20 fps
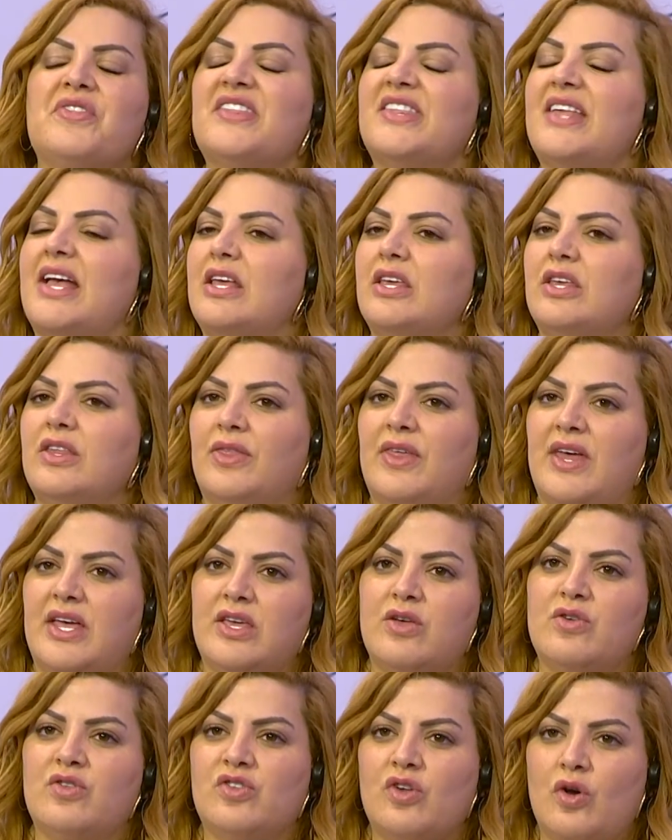
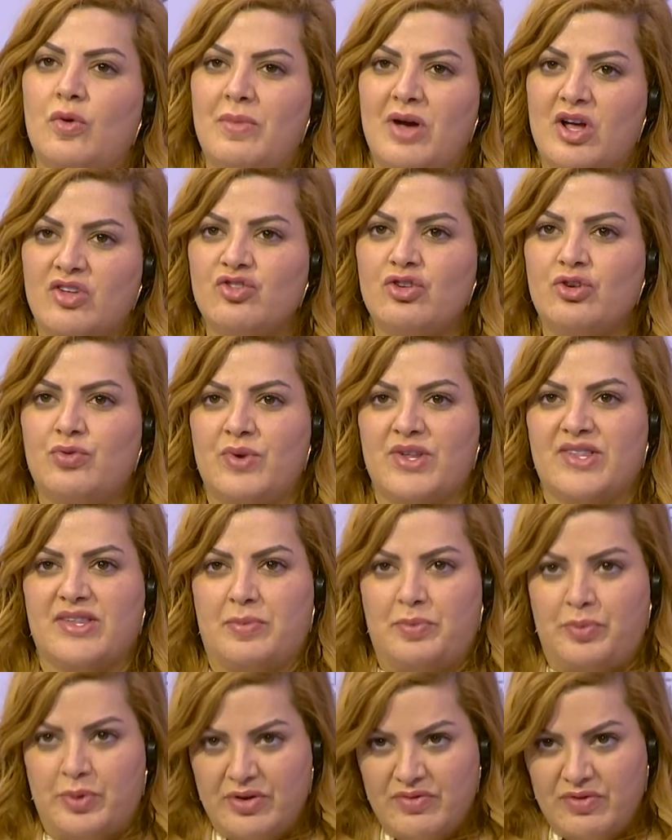thank you so much. It was a
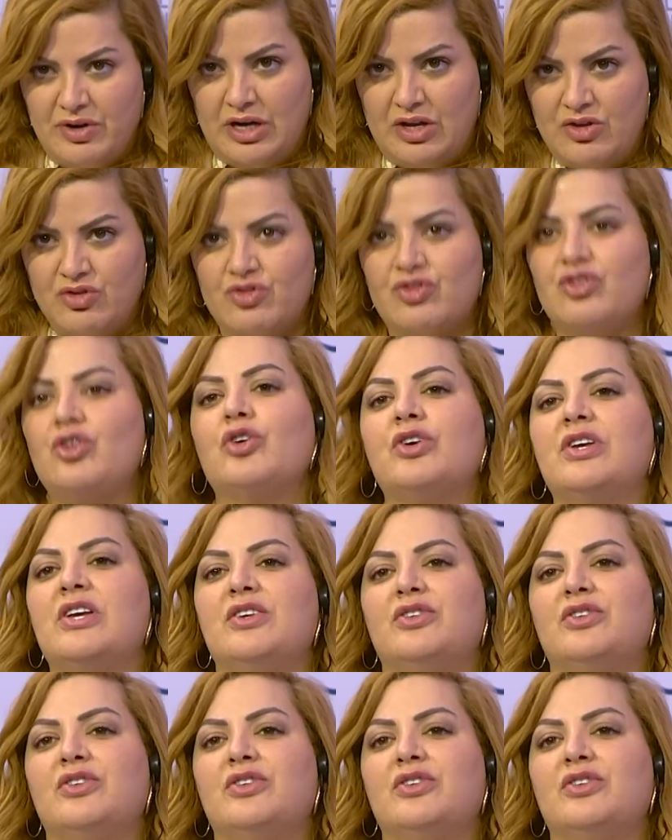privilege talking